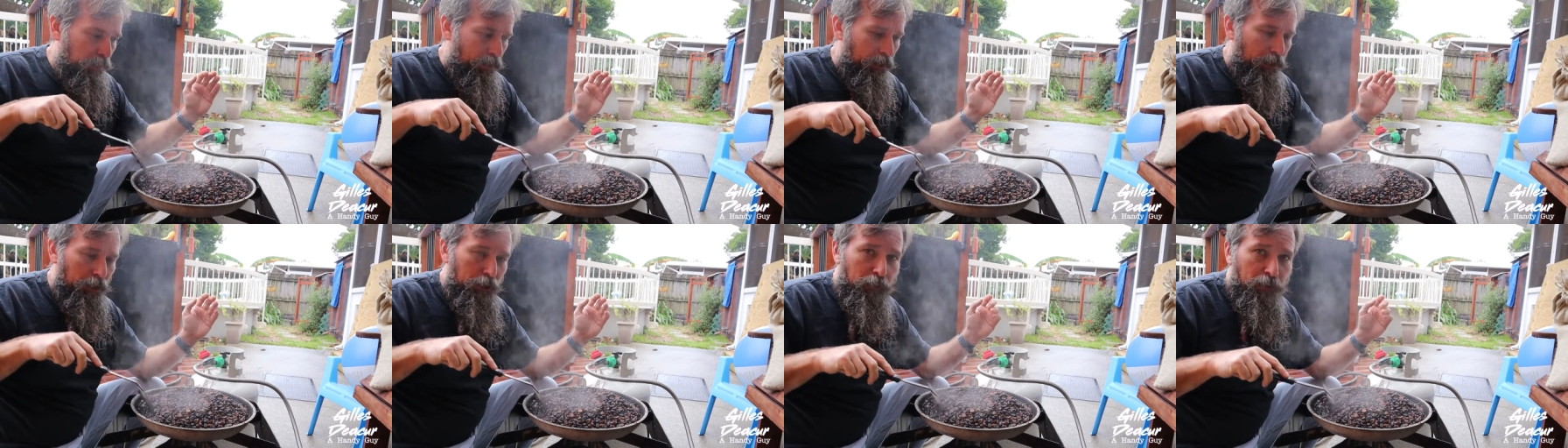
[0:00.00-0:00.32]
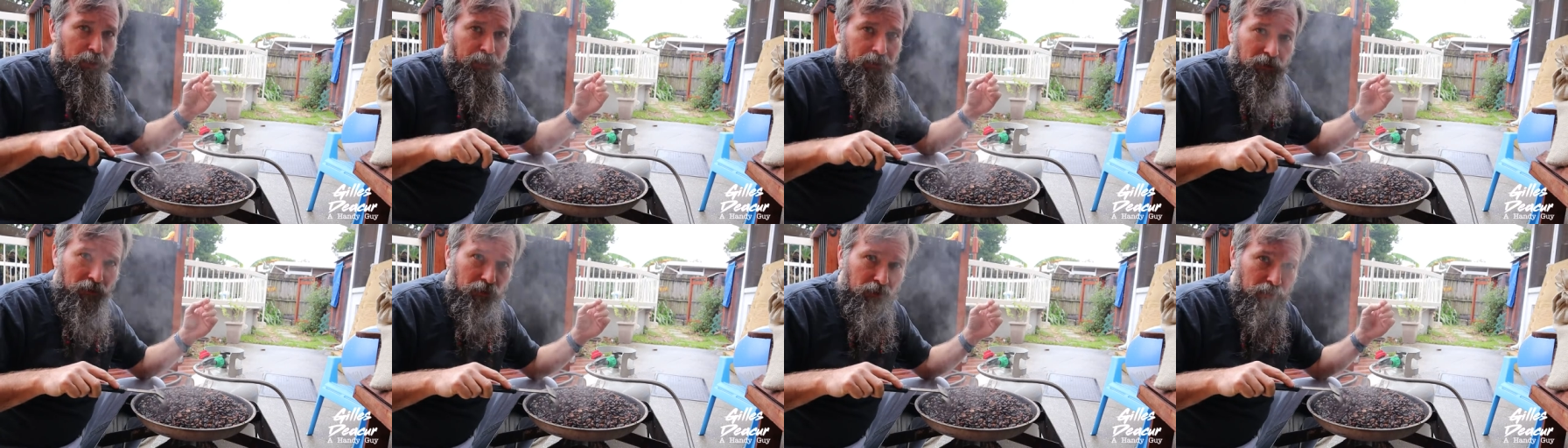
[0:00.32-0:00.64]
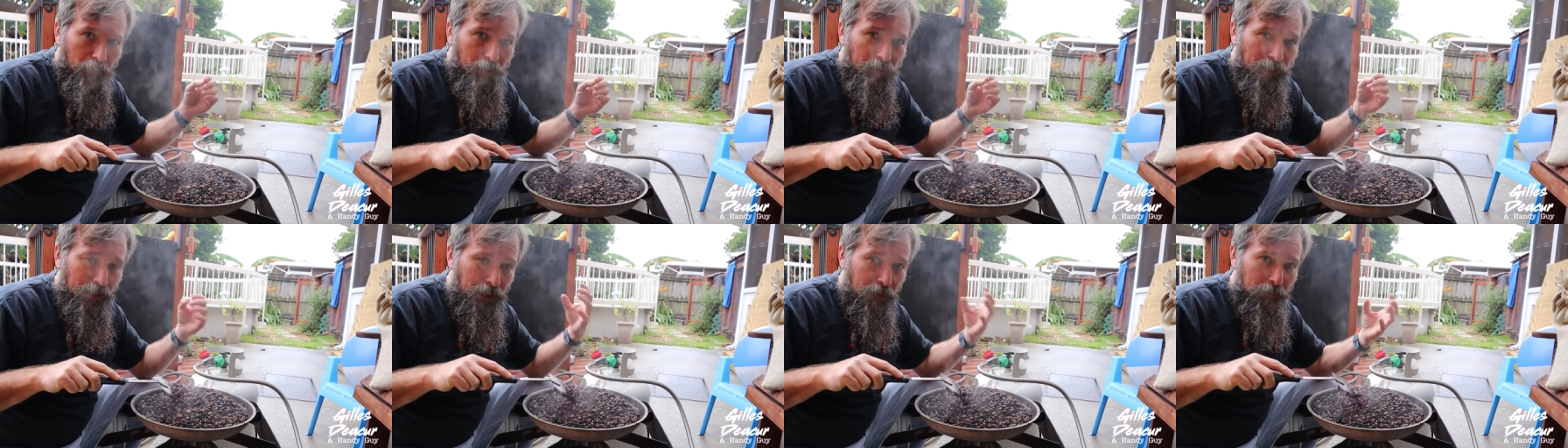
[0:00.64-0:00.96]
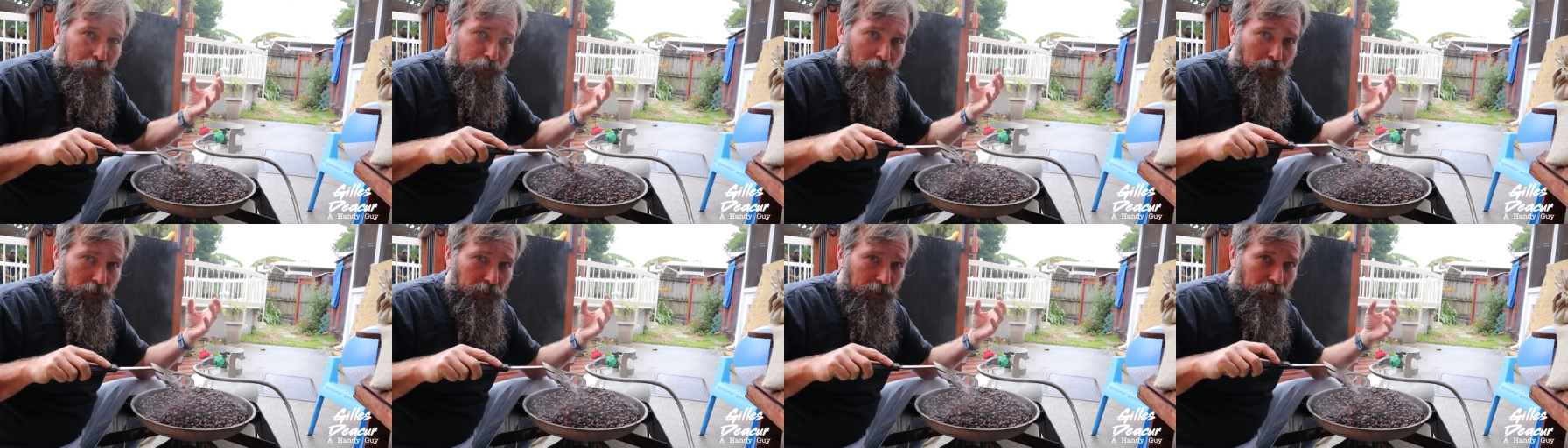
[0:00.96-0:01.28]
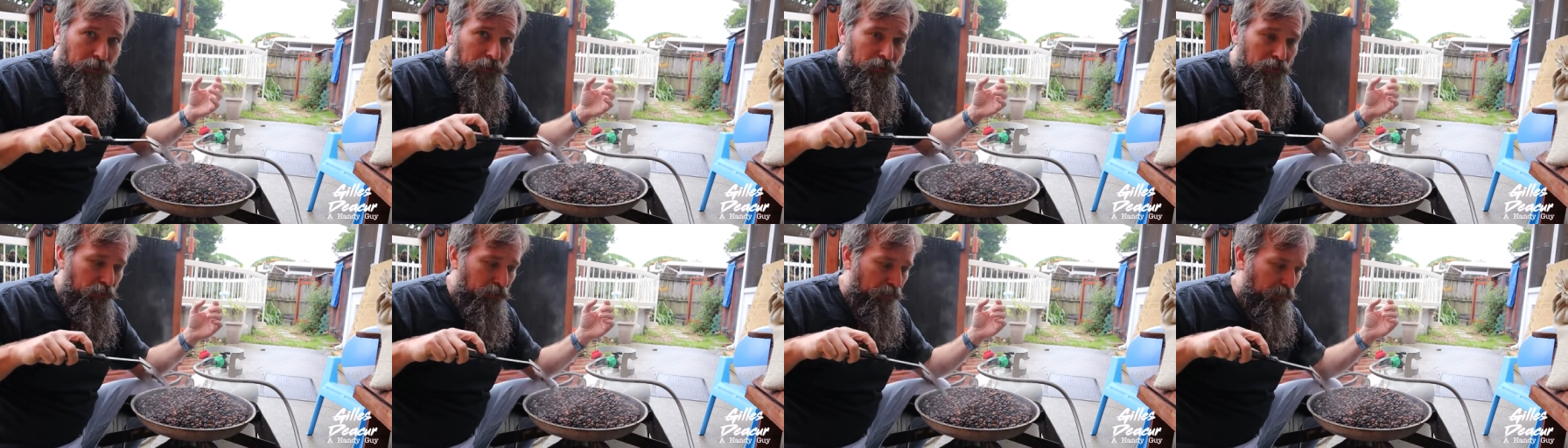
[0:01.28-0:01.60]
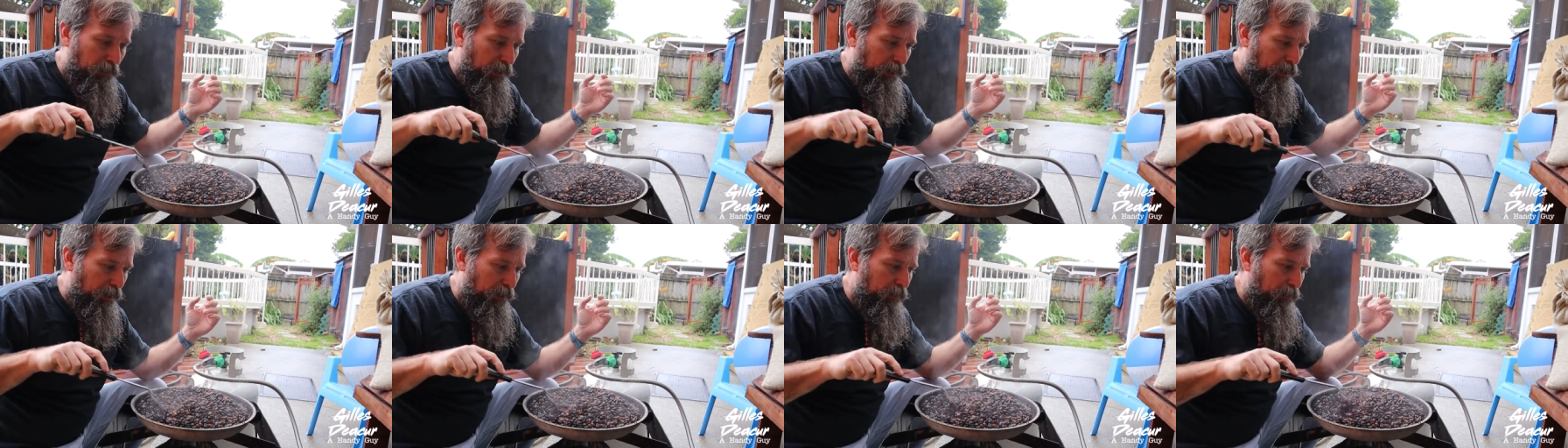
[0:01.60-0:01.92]
Otherwise, it's going to keep cooking
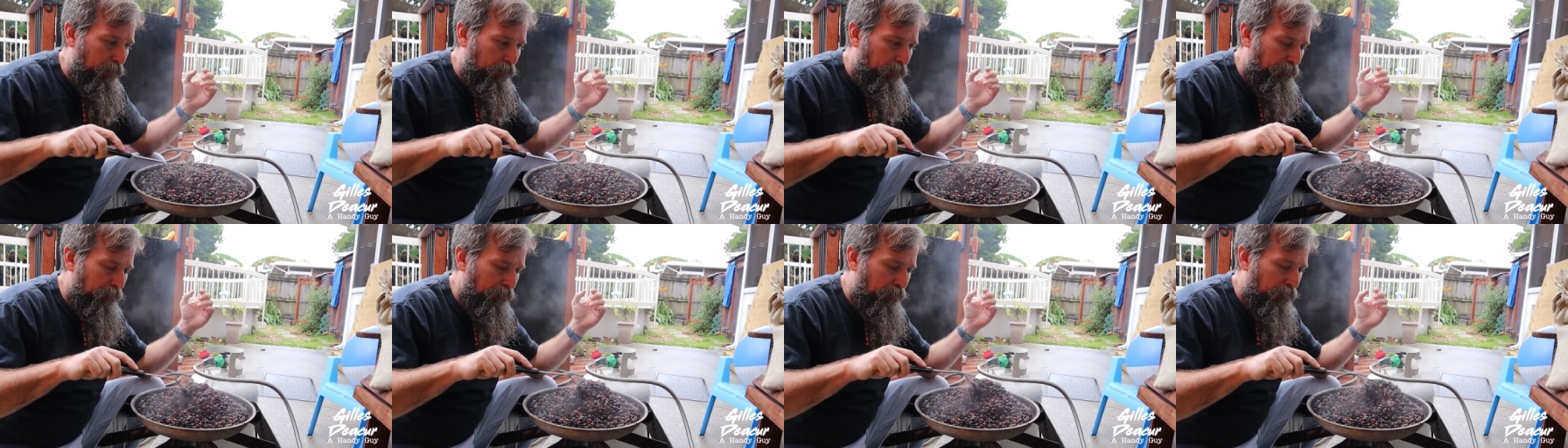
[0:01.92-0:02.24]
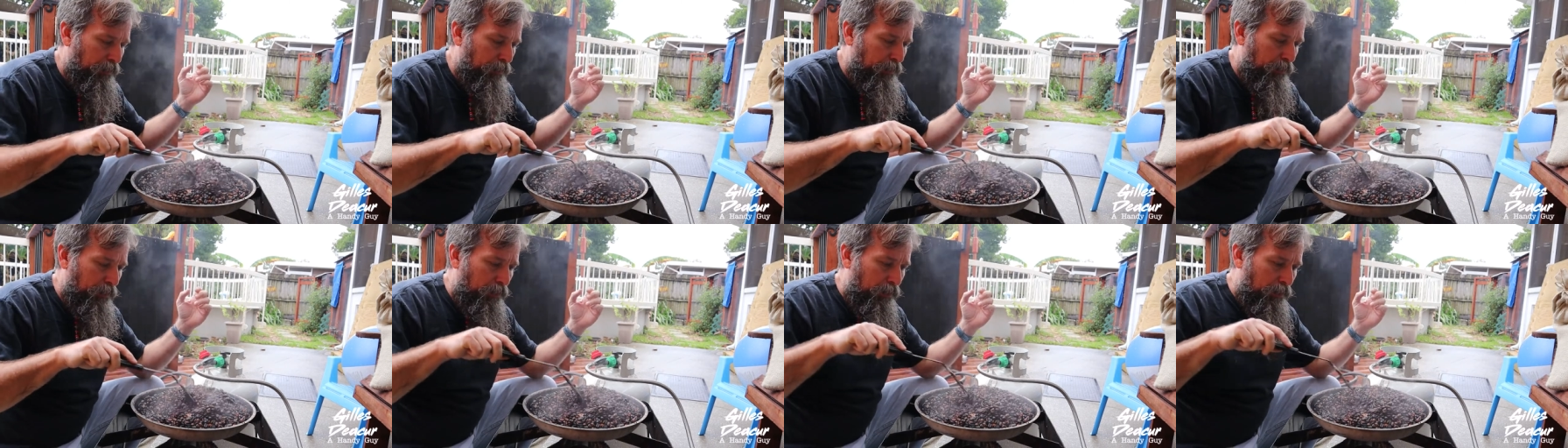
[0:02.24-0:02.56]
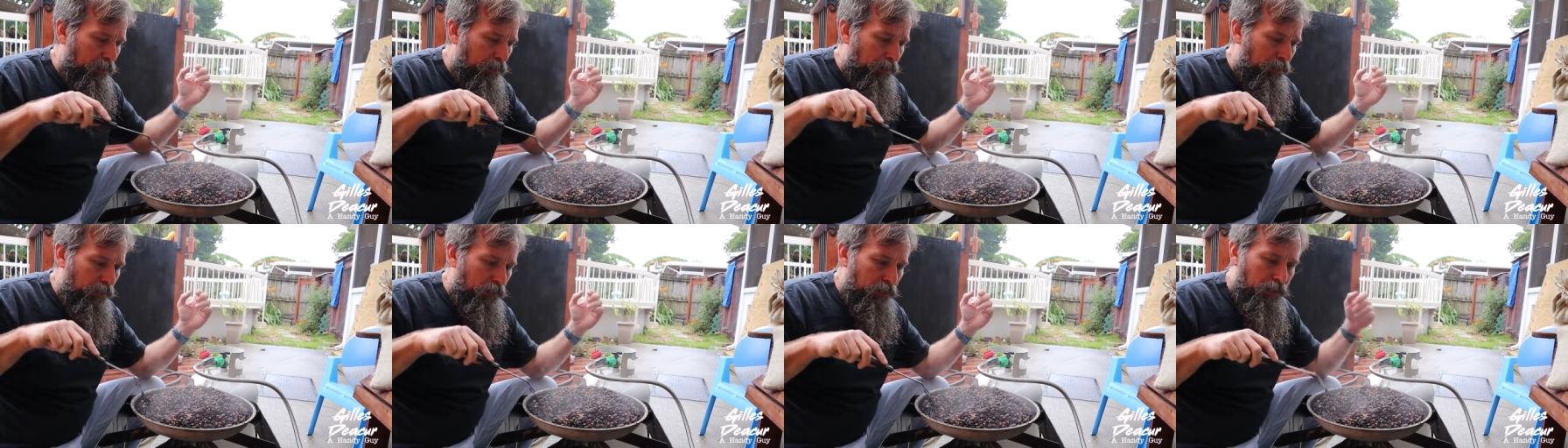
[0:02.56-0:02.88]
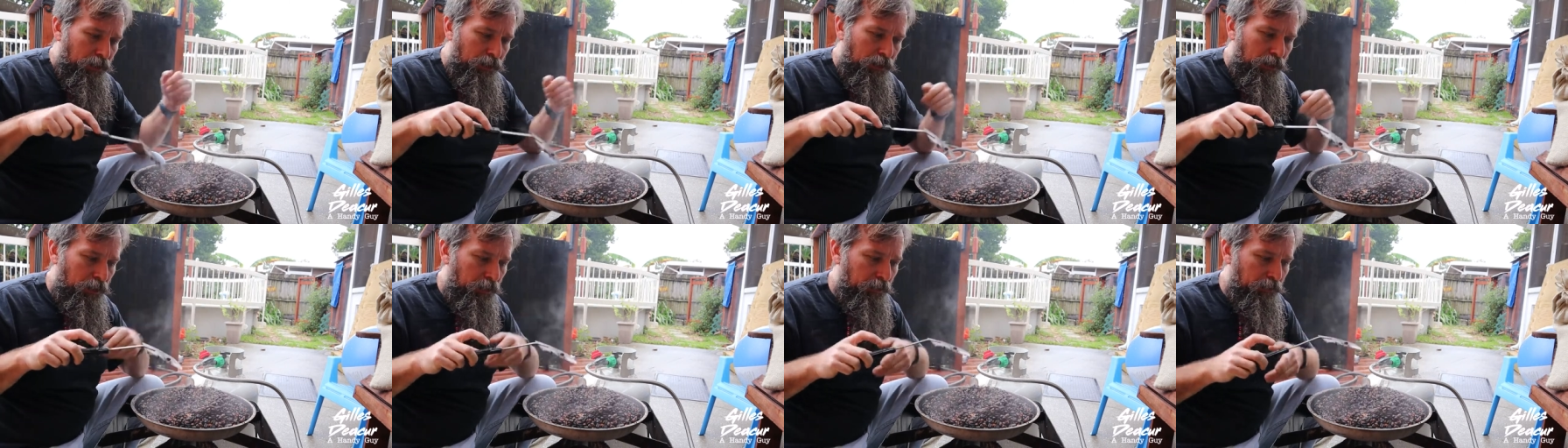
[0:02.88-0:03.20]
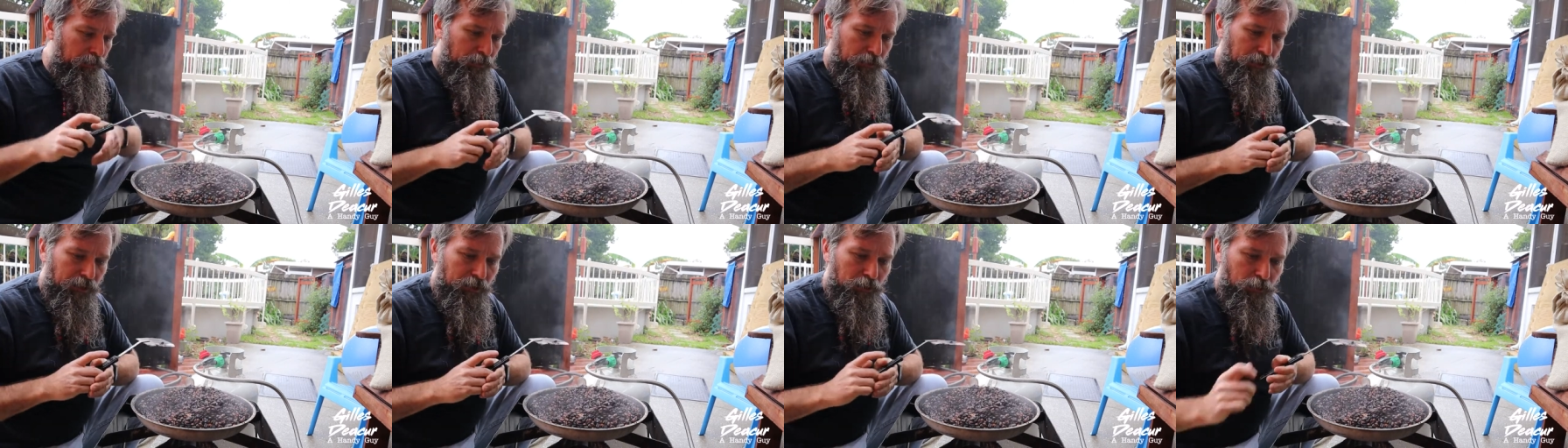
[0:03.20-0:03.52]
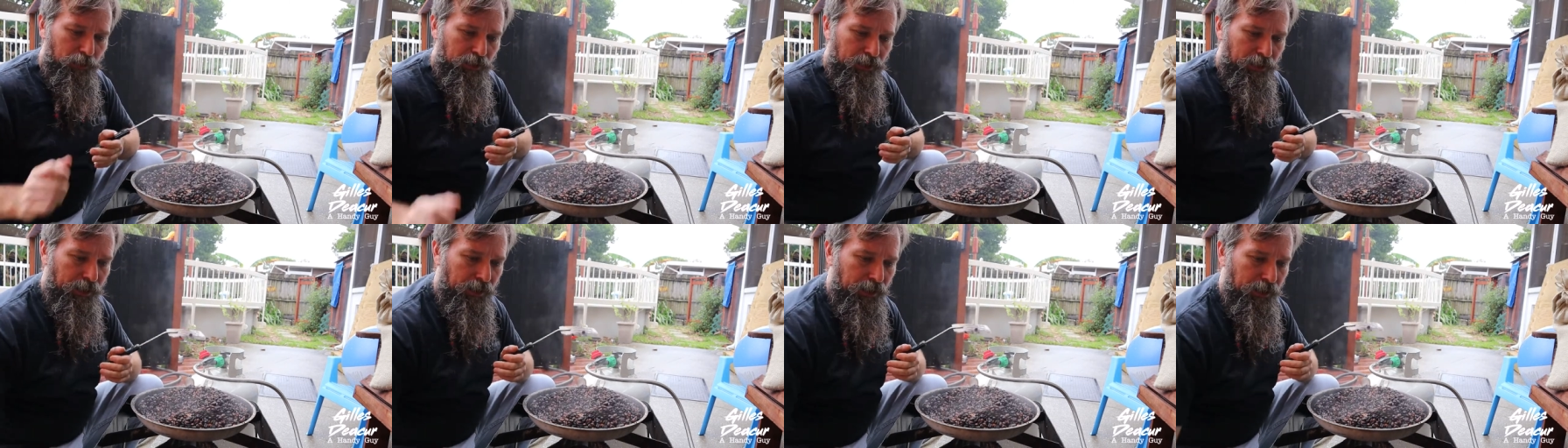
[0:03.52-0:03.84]
inside. Uh, so that's
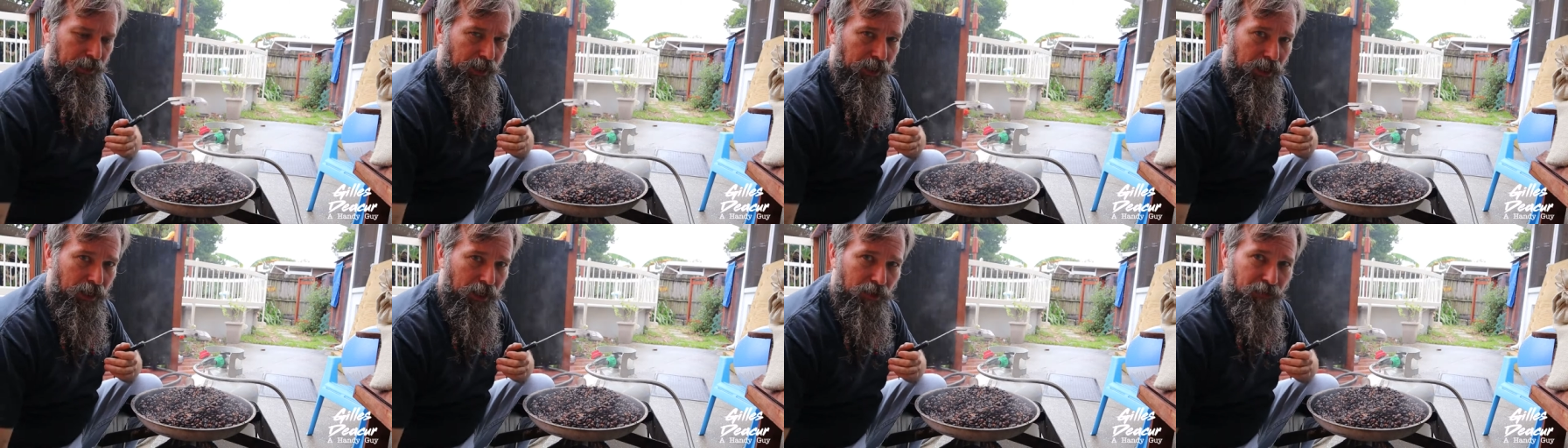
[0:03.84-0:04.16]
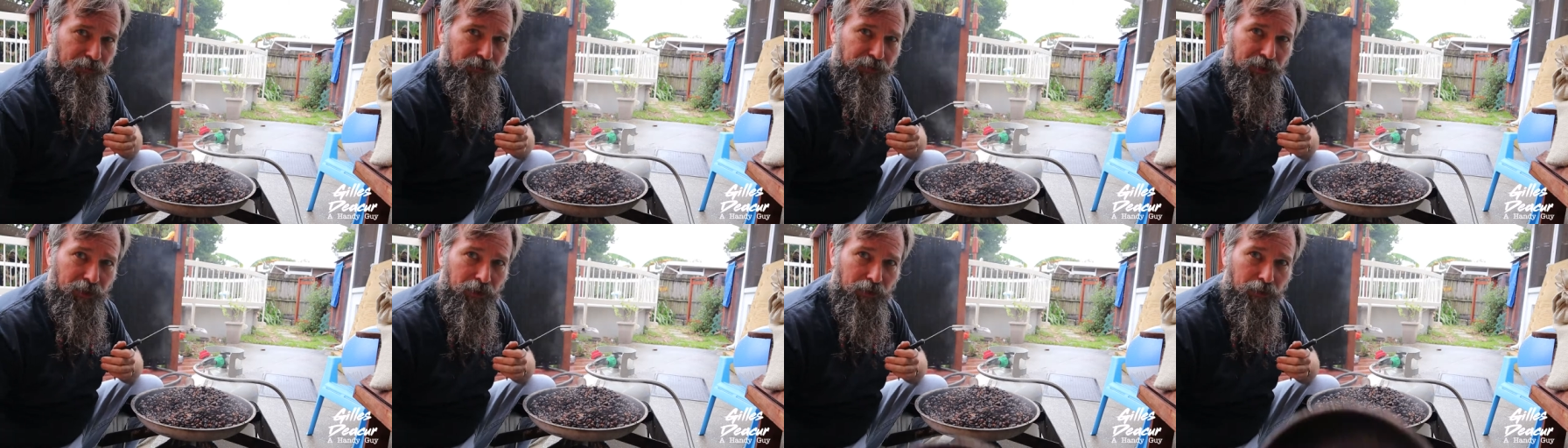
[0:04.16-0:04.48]
why I have the